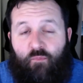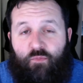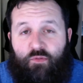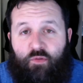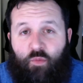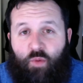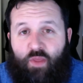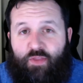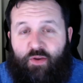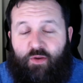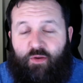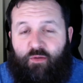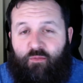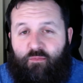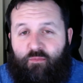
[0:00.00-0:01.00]
So
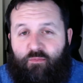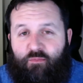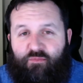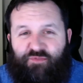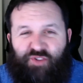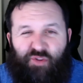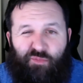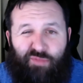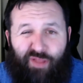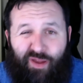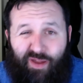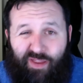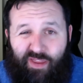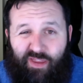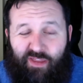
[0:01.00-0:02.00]
whether you're
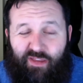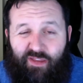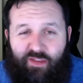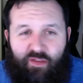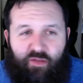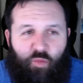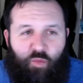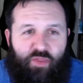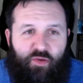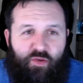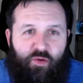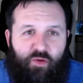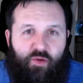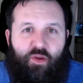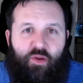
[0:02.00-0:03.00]
blogging,
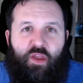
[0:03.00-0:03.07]
whether